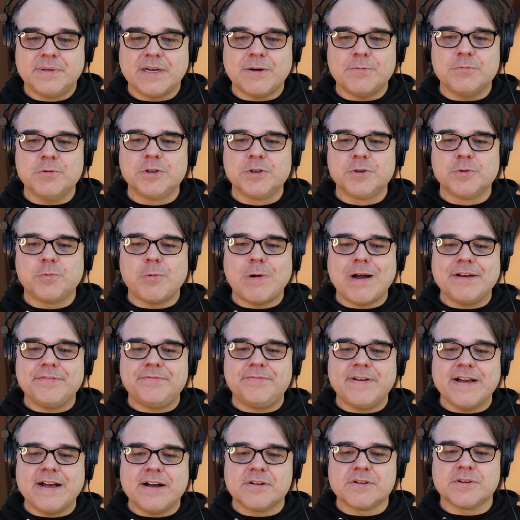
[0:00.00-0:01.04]
But I wonder
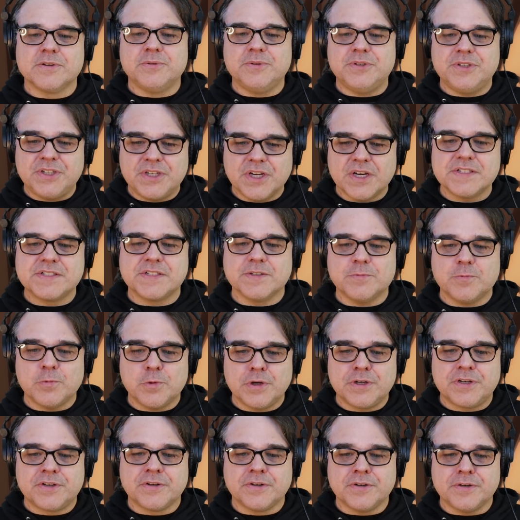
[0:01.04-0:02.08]
why Falco doesn't
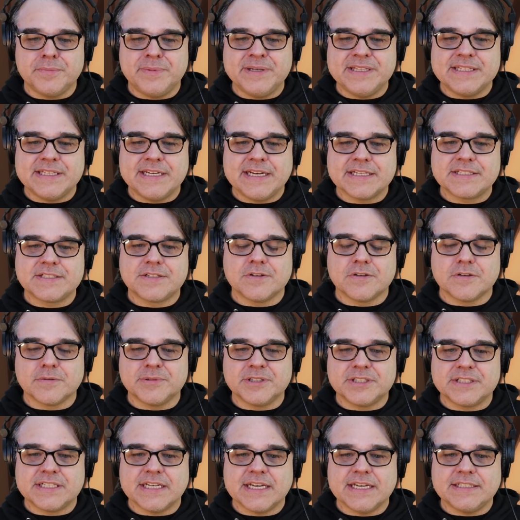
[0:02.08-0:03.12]
want her to be the next
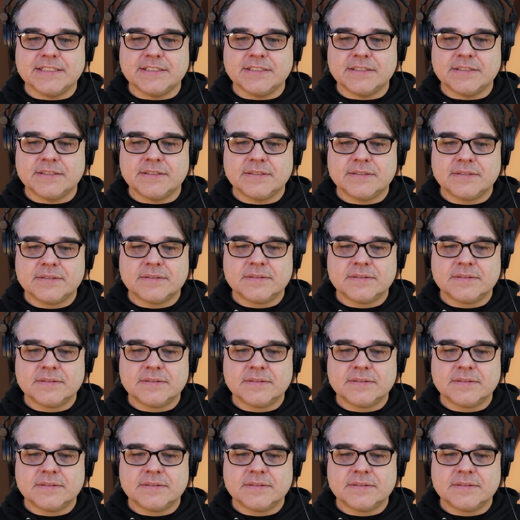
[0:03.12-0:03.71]
Armored Titan.